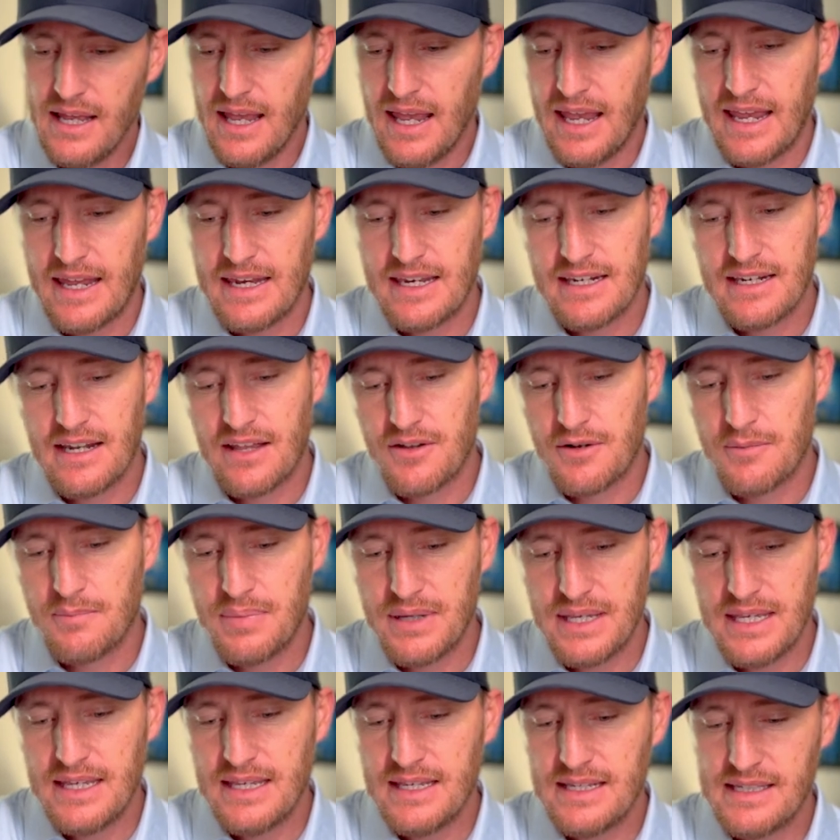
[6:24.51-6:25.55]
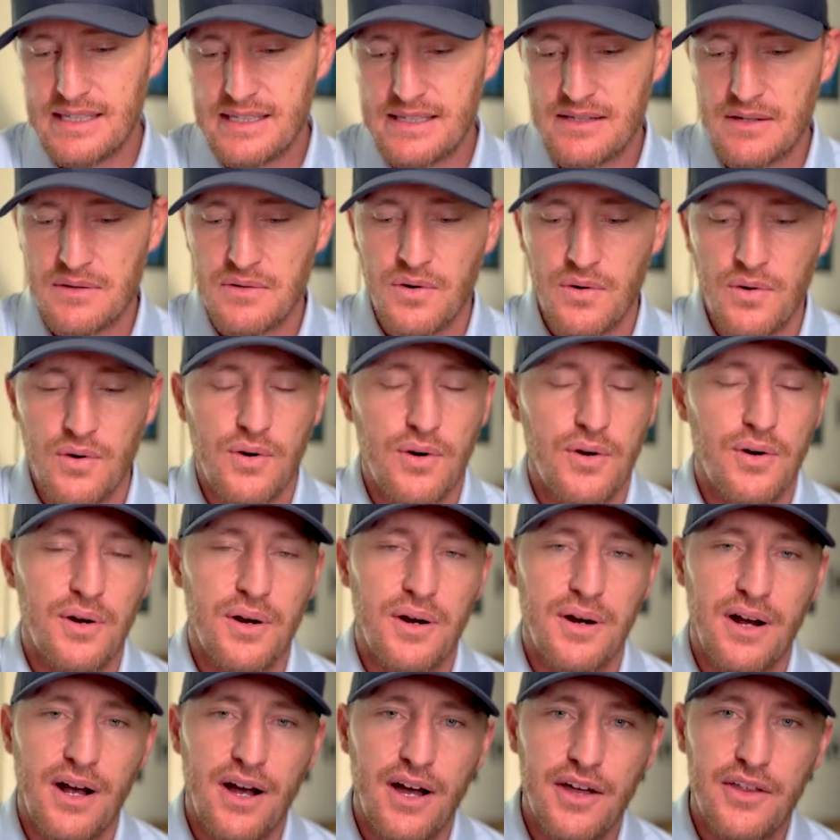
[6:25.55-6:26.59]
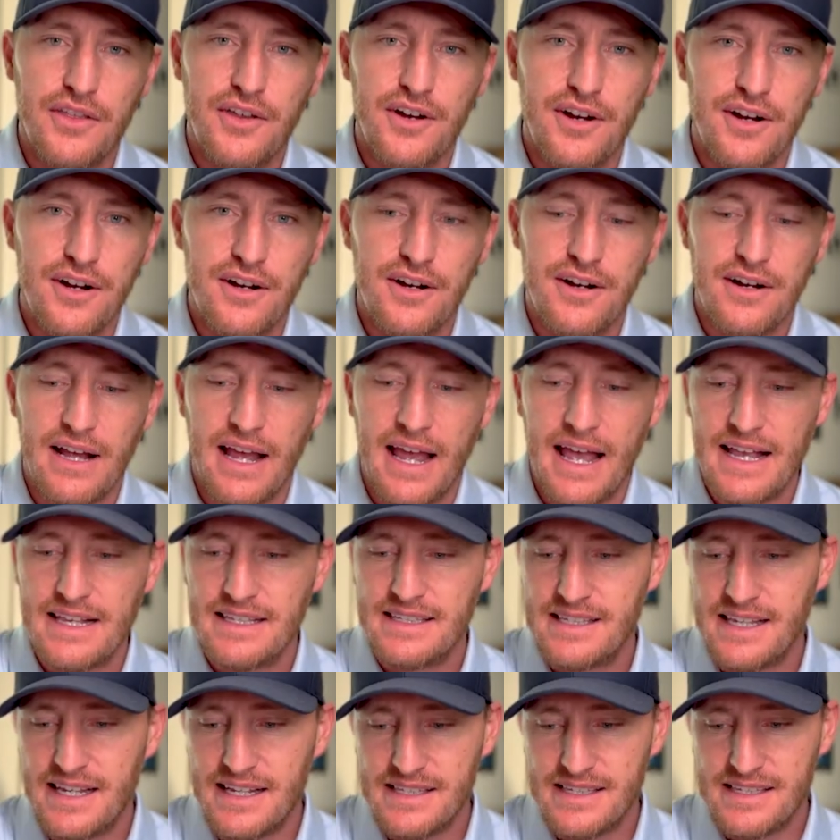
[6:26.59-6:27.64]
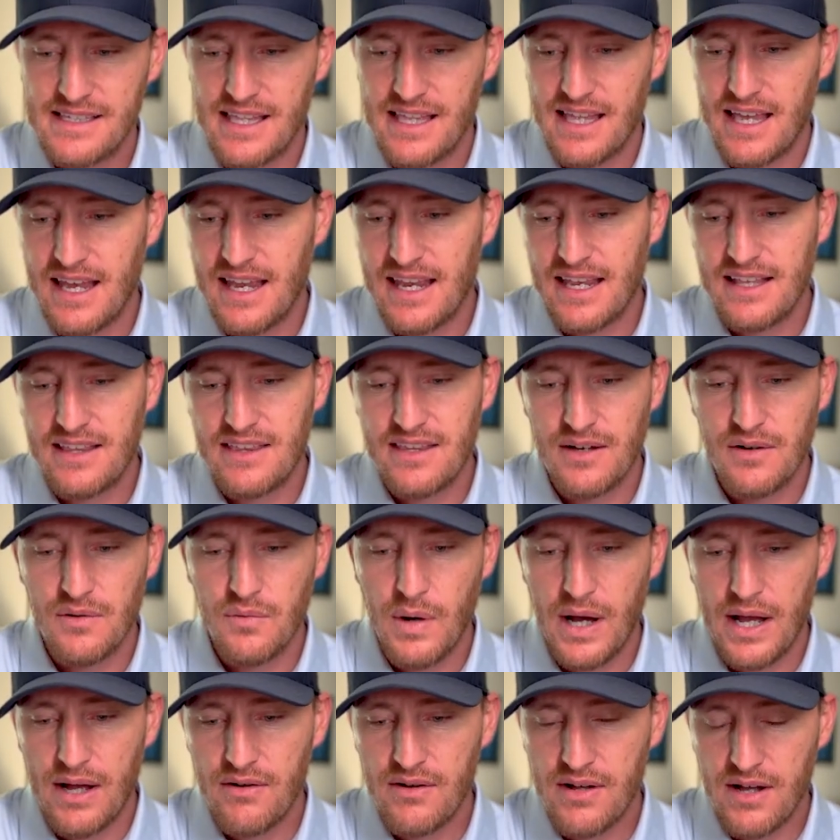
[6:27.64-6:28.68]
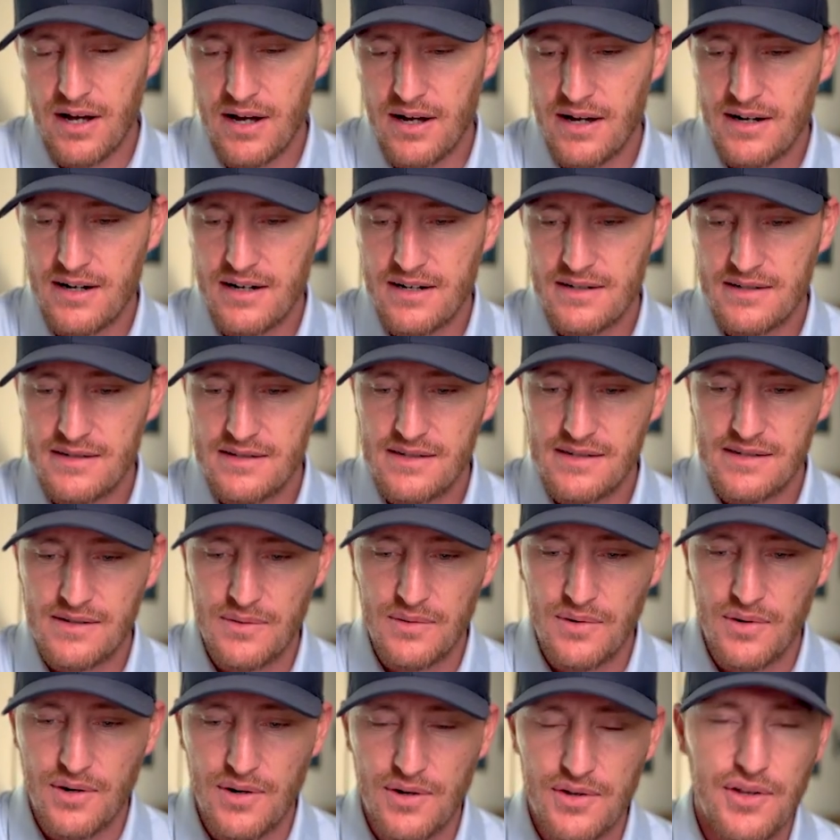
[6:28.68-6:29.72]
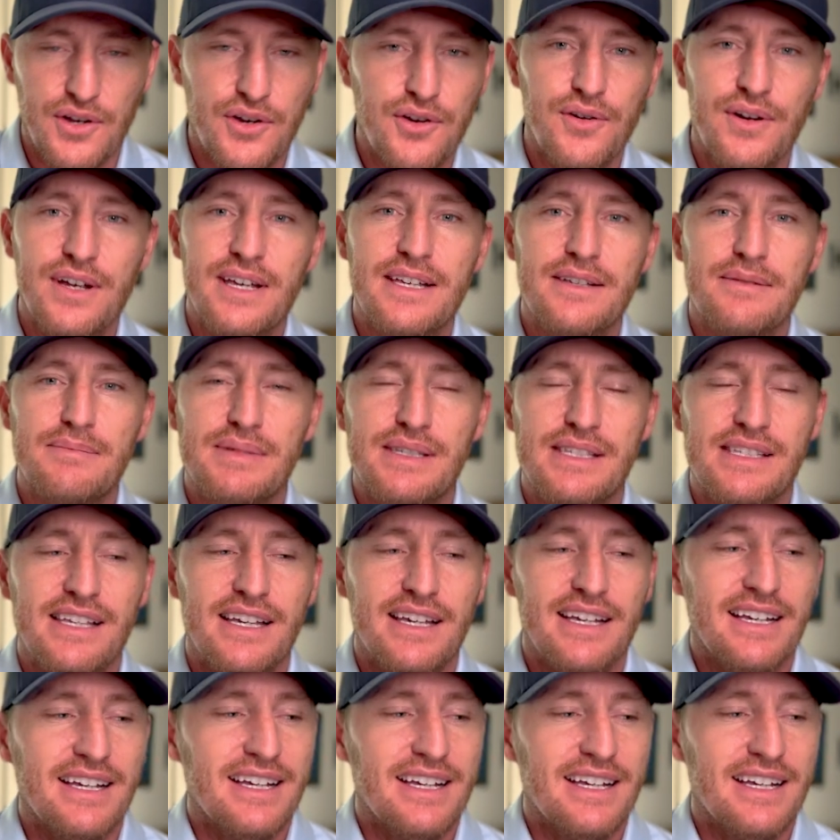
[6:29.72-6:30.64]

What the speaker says: and another beast or other assets like the wild cards or the cribs,